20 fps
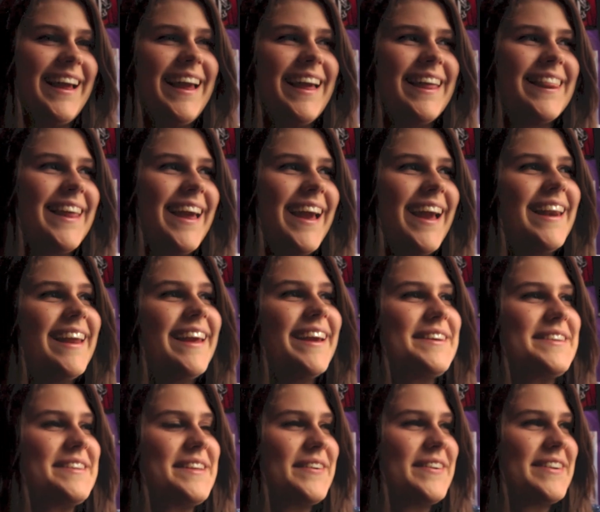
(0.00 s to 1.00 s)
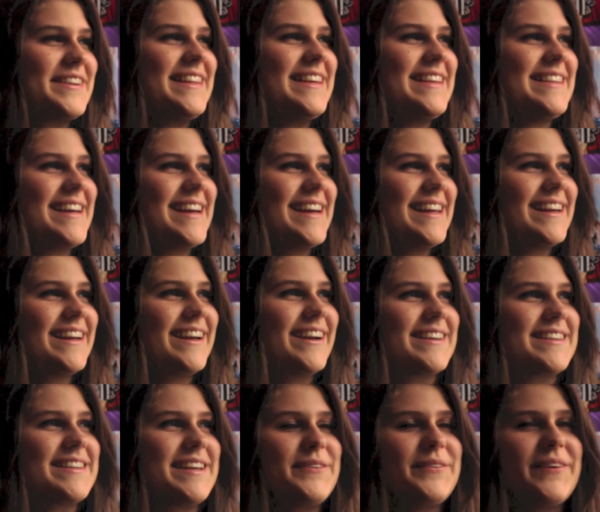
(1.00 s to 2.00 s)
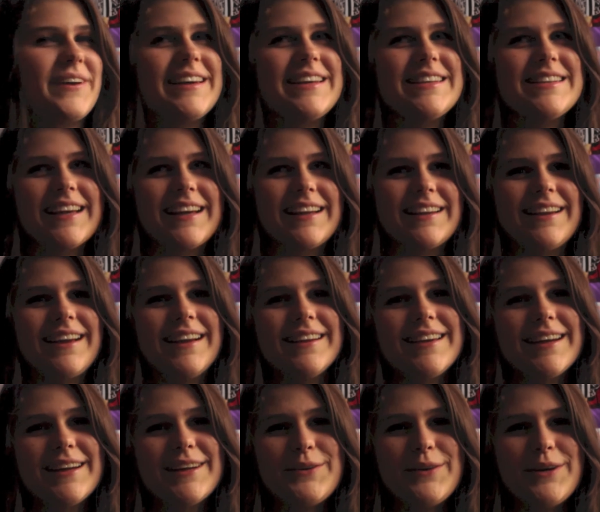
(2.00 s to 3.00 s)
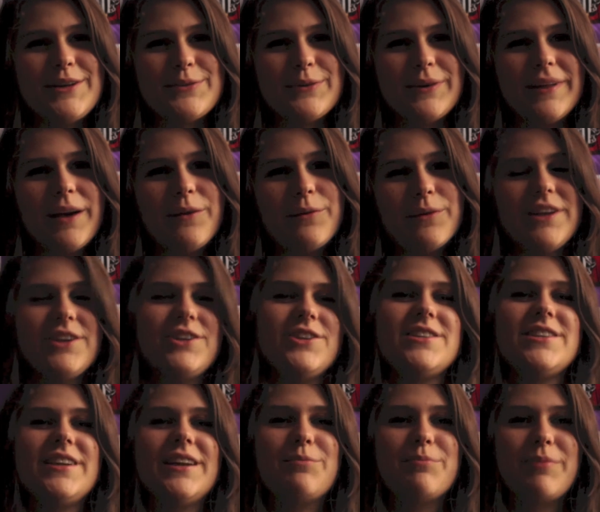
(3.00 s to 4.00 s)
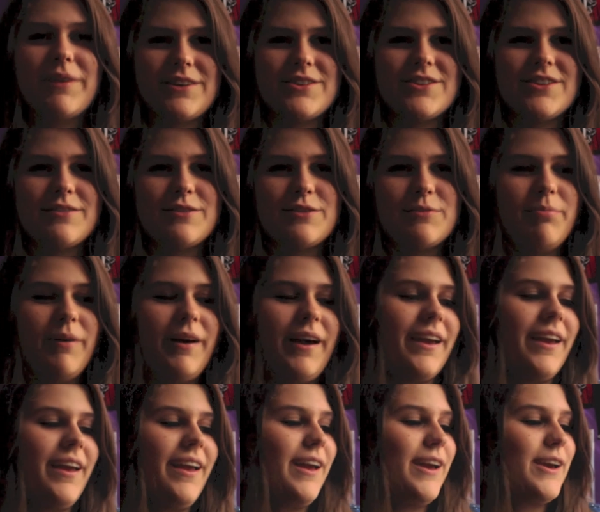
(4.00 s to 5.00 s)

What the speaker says: and then he goes over to these other girls, and while he's like not talking to us, we're like, well, let's just take pictures of his butt.